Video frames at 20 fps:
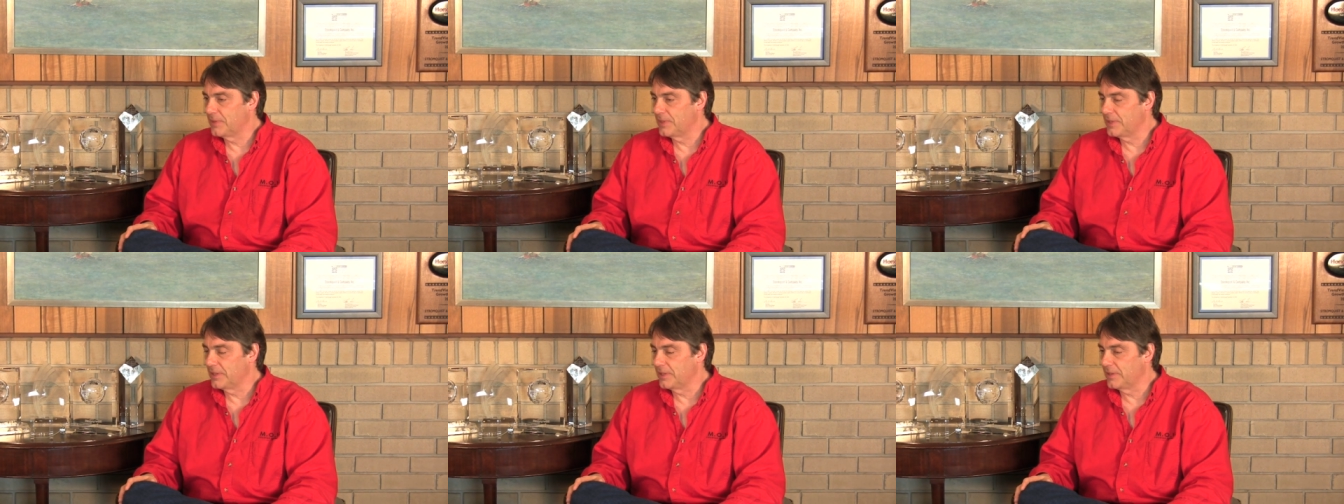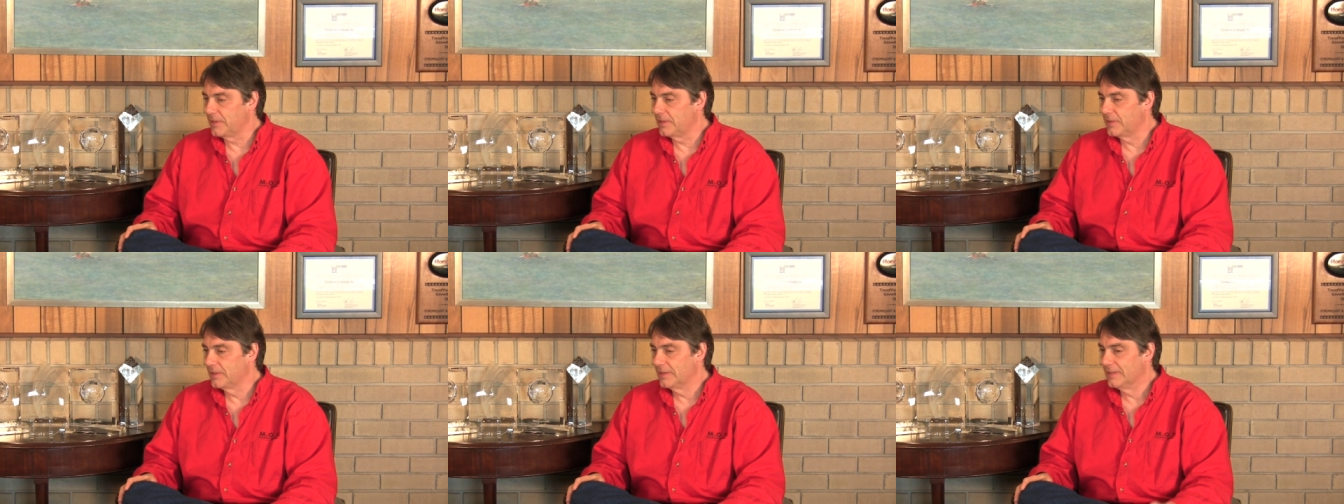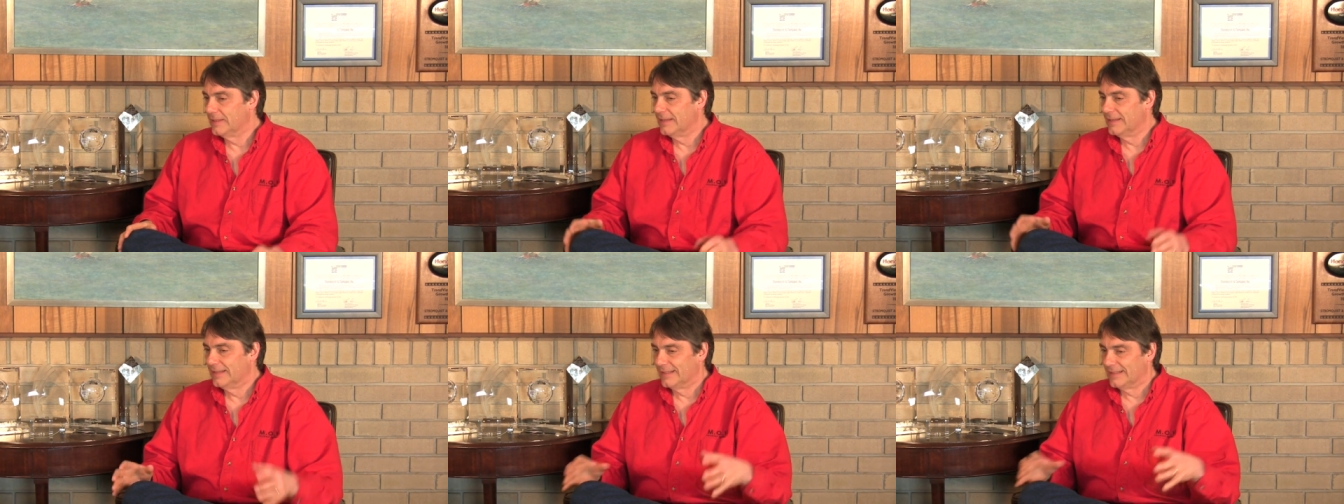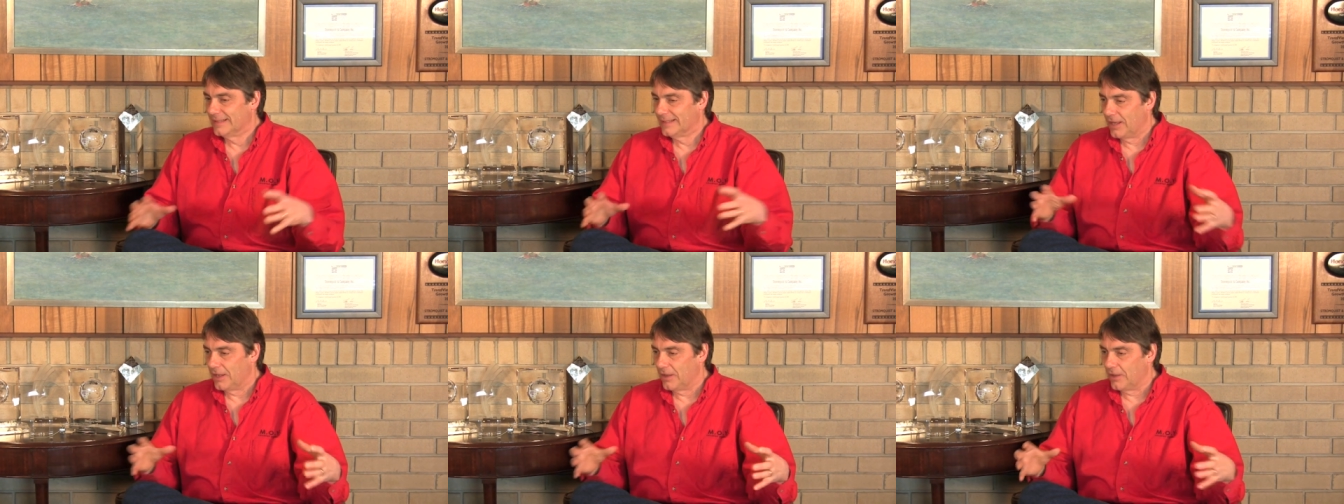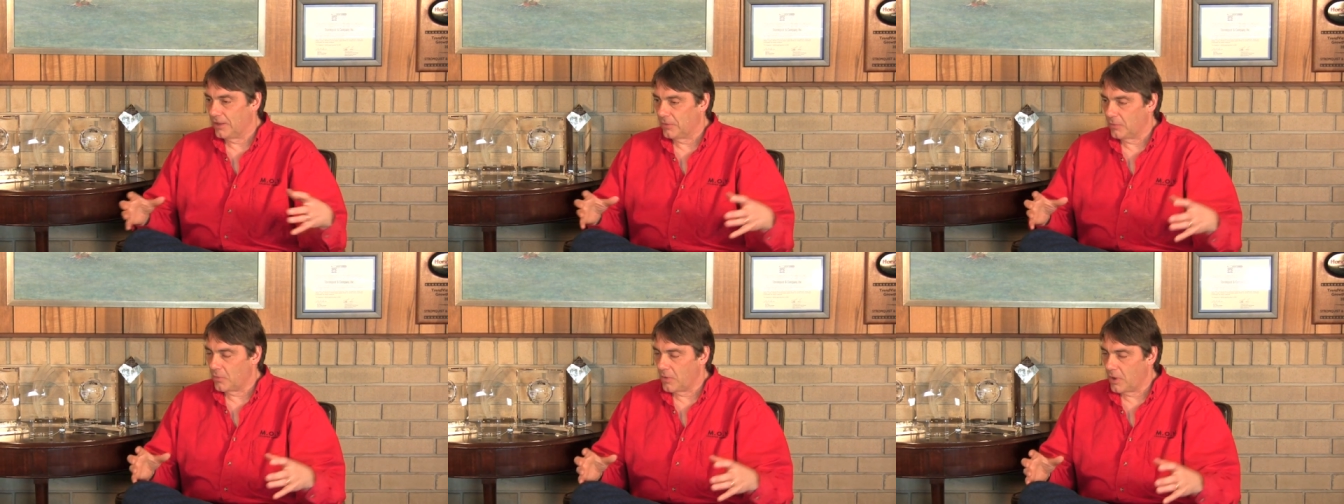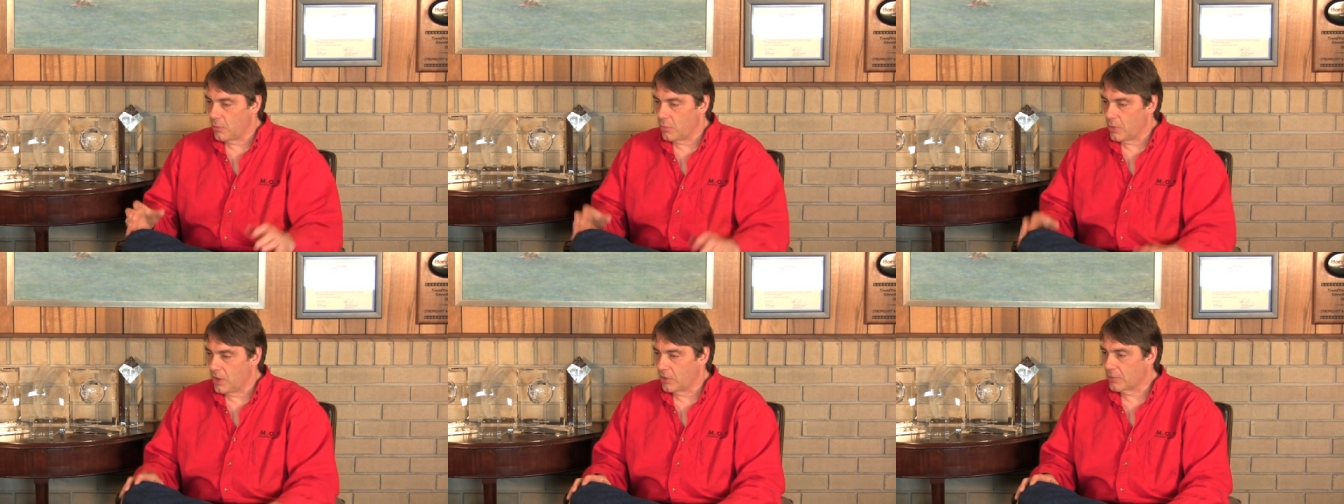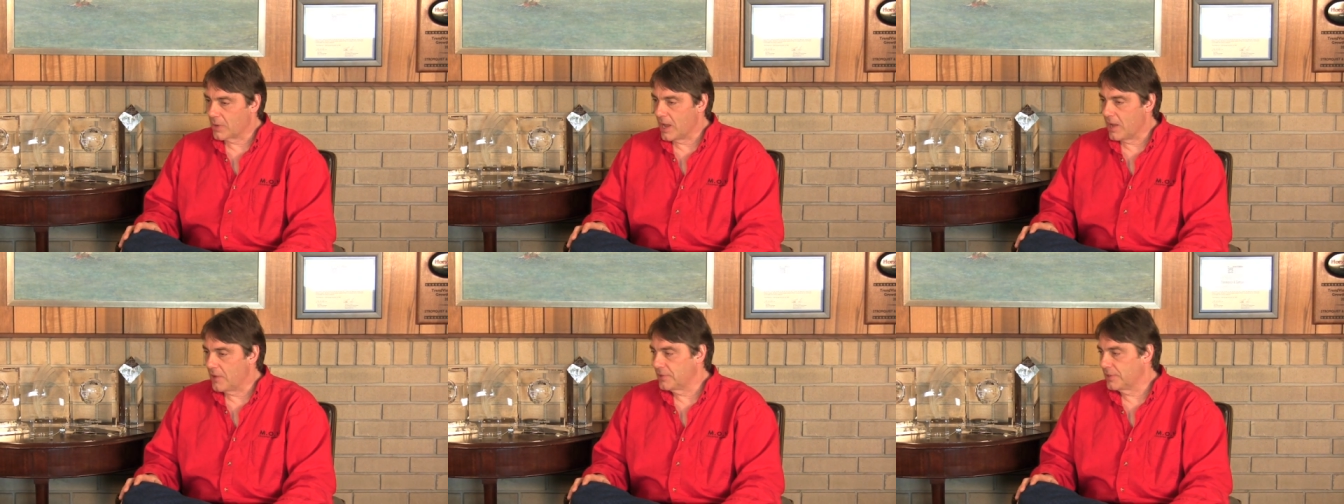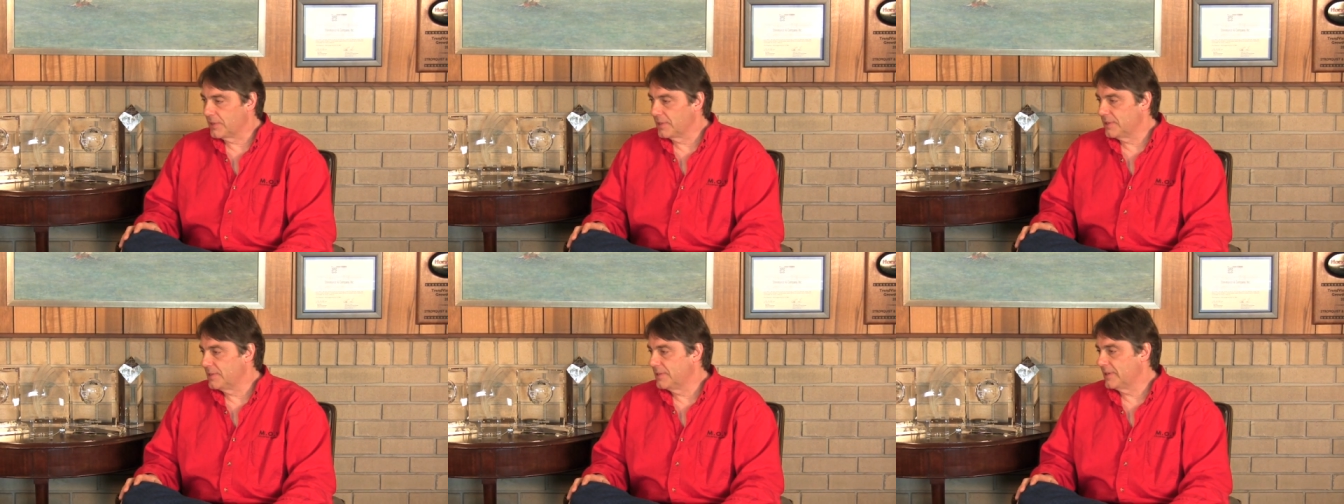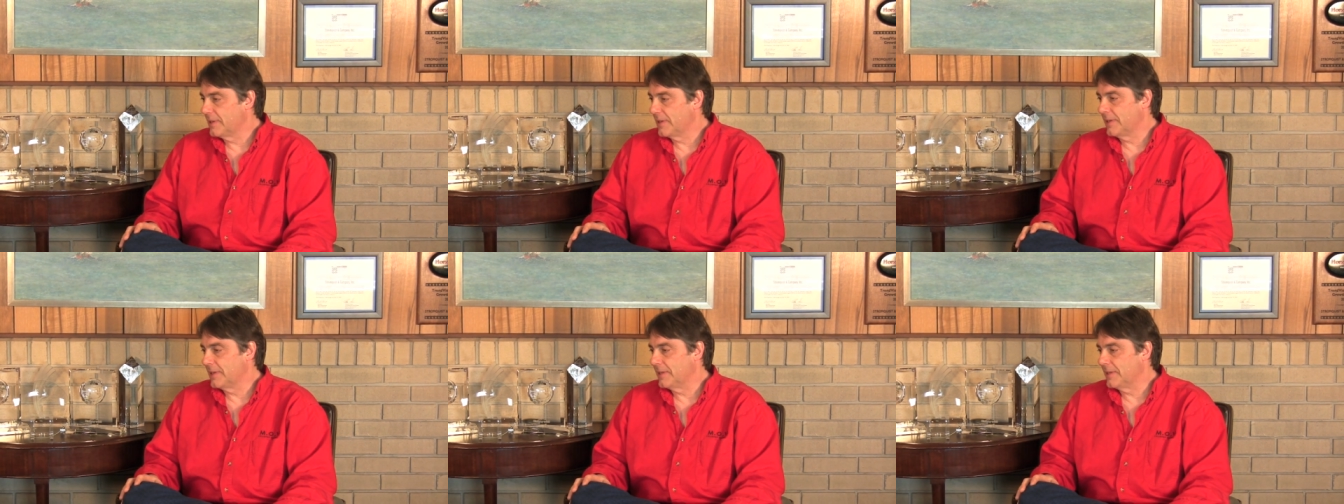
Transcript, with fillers: the, a well-rounded